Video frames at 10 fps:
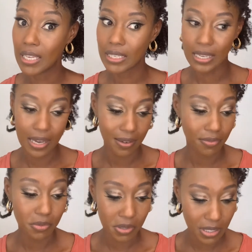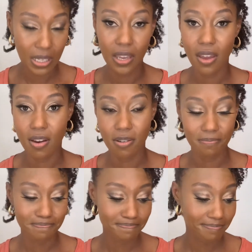Yeah, 4C hair,
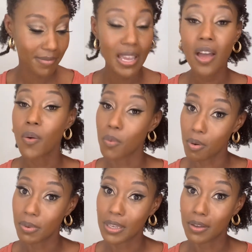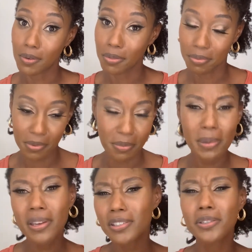what we go through. Maybe
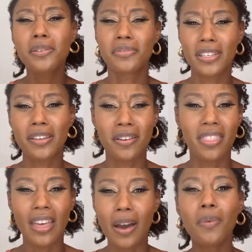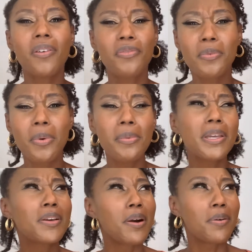I should do a video on that. What
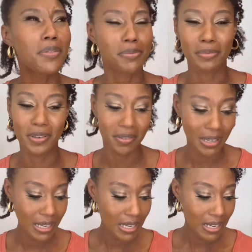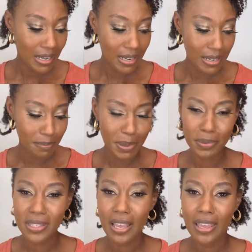we go through.
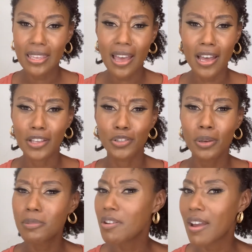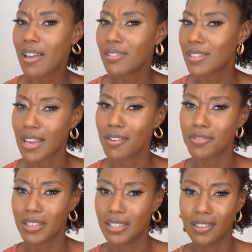People say, yeah, trim your ends
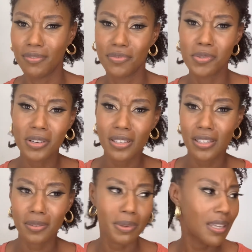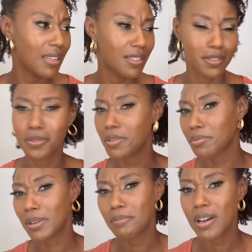every 4 to 6 weeks, 2 to
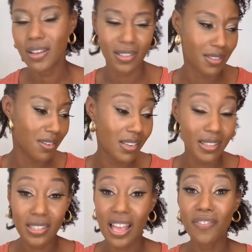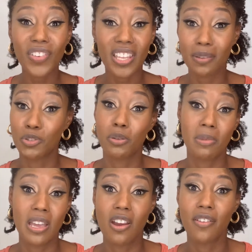3 months, all this. I feel like I'm trimming my
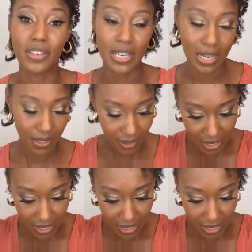hair every day.